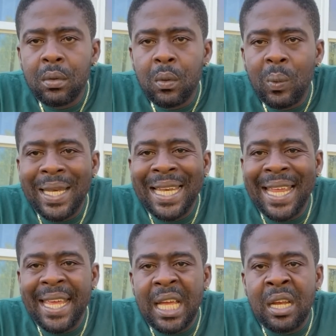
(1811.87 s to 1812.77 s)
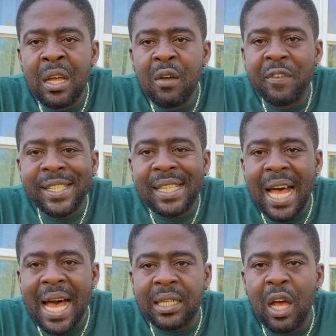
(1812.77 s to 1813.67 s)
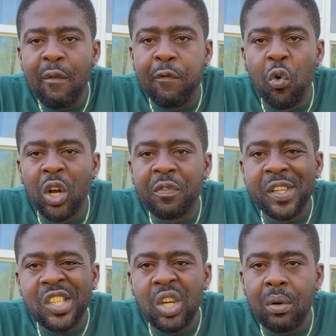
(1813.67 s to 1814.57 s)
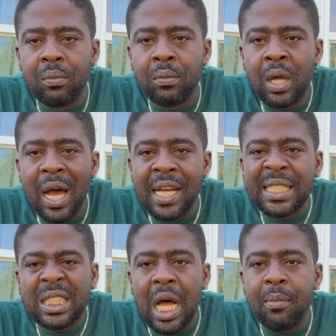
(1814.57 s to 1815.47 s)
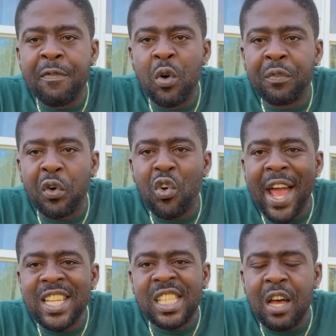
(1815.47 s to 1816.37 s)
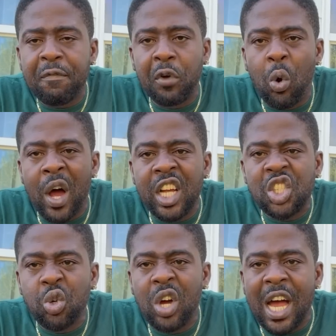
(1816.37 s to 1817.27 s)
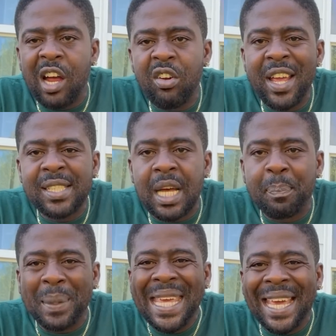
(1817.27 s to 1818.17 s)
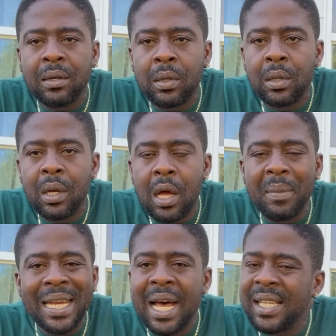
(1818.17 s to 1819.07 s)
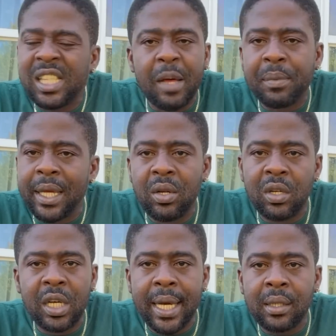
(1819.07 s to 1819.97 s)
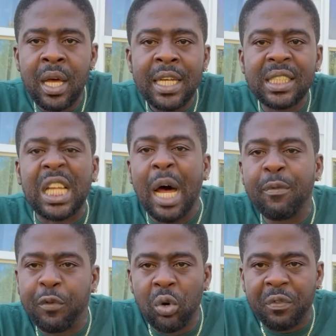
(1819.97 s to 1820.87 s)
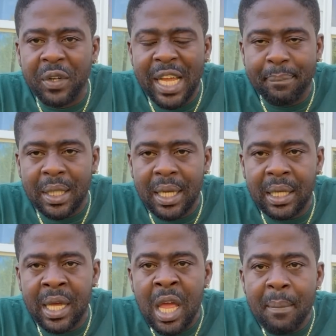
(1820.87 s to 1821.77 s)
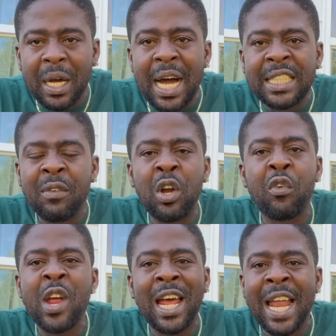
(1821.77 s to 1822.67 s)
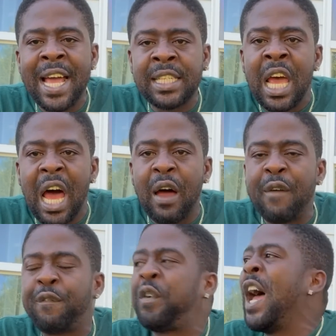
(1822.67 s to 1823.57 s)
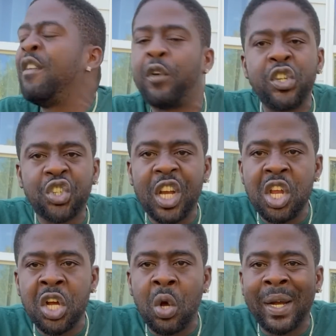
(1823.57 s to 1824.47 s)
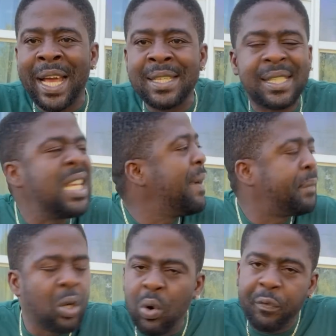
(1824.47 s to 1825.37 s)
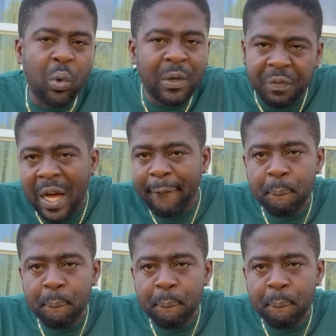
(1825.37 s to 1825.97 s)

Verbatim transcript: We need to start vote for something and stop vote for rice and flour and sugar and razor pay. I mean, nah, stop telling you that. Stop vote for them thing there. Because I'm going to realize I have uh, 500 years now and I see them thing we vote for.